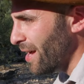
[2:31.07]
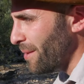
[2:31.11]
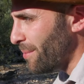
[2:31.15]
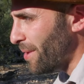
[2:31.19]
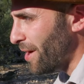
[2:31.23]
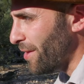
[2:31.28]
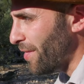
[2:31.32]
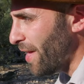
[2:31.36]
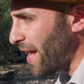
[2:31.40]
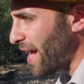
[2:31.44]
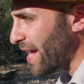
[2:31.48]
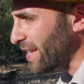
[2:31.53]

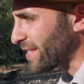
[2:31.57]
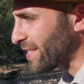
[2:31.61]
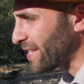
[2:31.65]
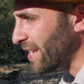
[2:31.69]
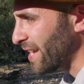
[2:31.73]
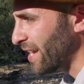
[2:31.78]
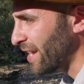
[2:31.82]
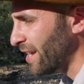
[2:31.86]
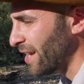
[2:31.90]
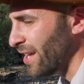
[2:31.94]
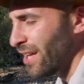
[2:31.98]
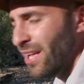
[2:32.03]
by that
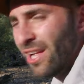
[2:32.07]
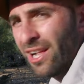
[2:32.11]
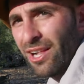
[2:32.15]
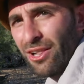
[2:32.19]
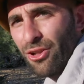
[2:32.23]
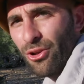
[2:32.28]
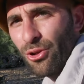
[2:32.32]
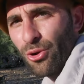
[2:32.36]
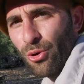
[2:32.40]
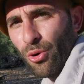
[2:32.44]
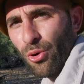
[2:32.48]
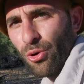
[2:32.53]

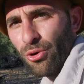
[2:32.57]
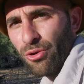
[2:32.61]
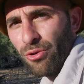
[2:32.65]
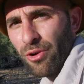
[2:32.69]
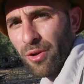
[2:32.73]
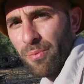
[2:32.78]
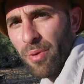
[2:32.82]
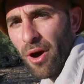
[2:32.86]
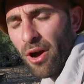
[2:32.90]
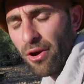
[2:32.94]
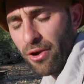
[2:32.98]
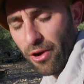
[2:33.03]
little
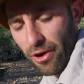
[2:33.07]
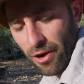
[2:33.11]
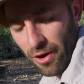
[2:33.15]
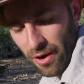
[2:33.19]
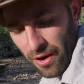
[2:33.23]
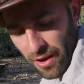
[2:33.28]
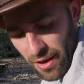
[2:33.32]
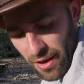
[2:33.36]
ornery bugger.